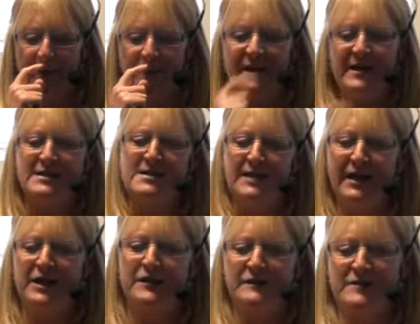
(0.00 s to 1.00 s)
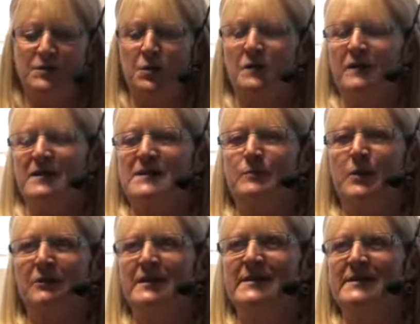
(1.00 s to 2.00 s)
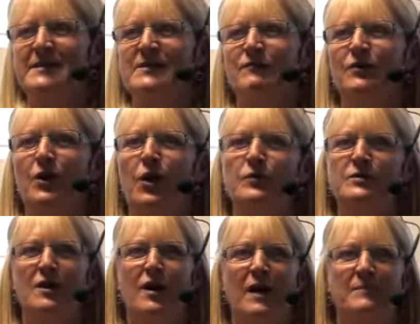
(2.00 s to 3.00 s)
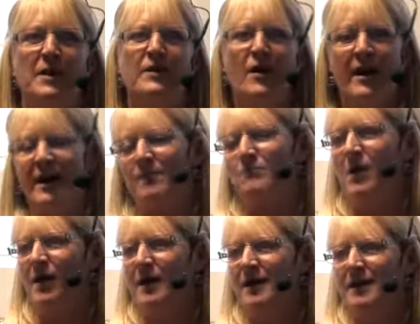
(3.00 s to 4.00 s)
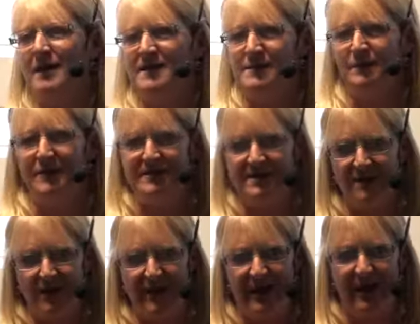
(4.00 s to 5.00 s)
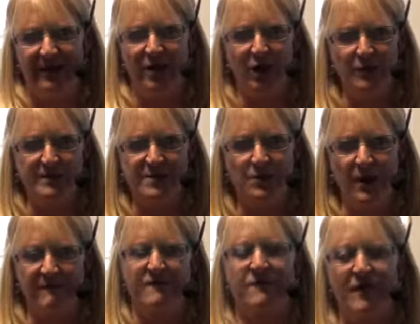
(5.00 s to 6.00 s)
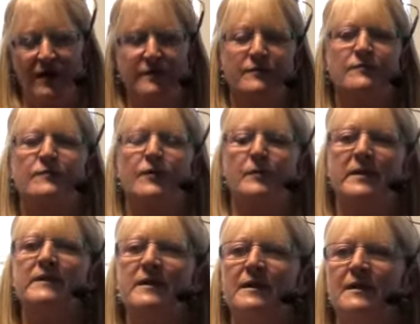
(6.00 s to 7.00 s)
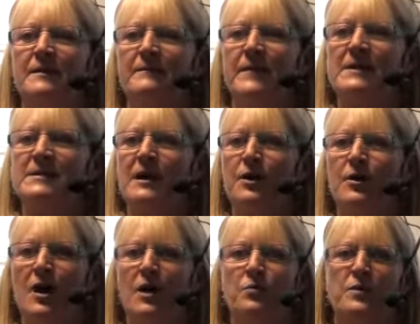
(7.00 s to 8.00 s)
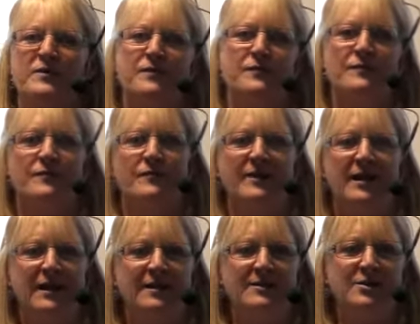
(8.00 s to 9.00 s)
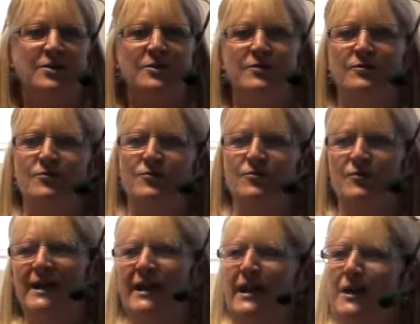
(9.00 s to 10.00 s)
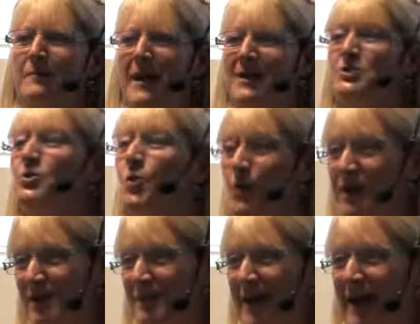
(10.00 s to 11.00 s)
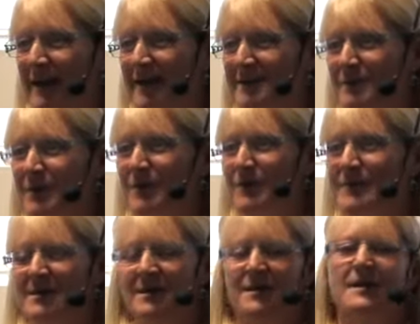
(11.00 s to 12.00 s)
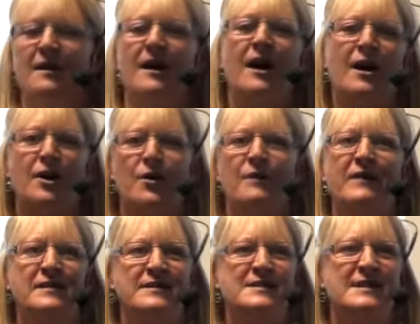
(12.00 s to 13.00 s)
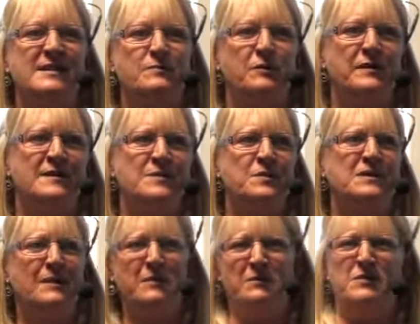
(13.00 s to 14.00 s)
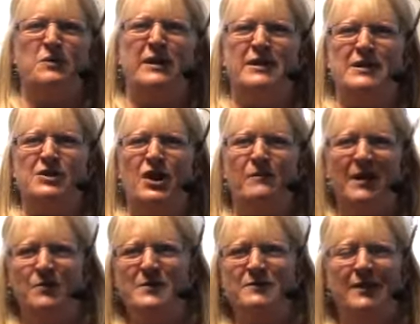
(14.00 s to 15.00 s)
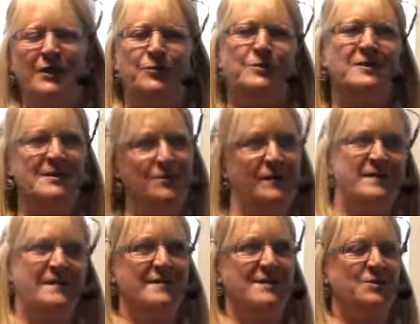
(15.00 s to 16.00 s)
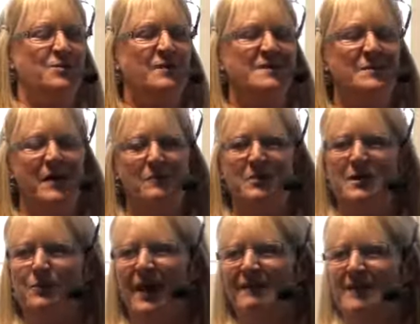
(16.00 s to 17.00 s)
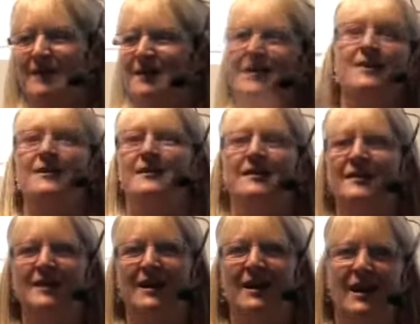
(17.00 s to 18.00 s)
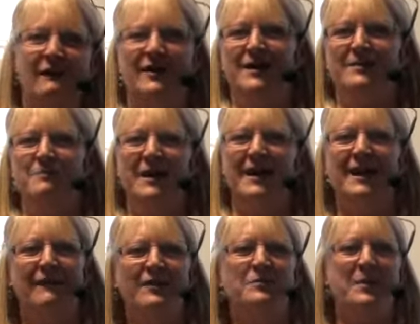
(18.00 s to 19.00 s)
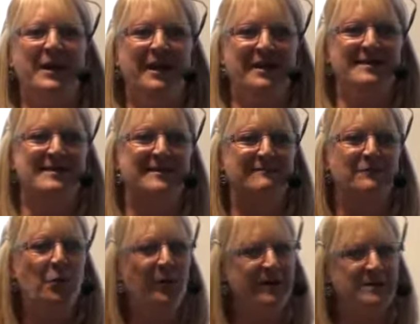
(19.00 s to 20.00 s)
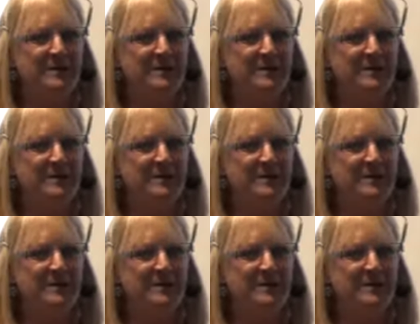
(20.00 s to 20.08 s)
these negative sort of experiences, for a long time, like my experience that I had, I was quite frightened from it. So I wasn't feeling too keen about talking about it, because I've had this experience where something was really disturbing, it wasn't really good. There's all these other stories about people having, meeting loving beings and all those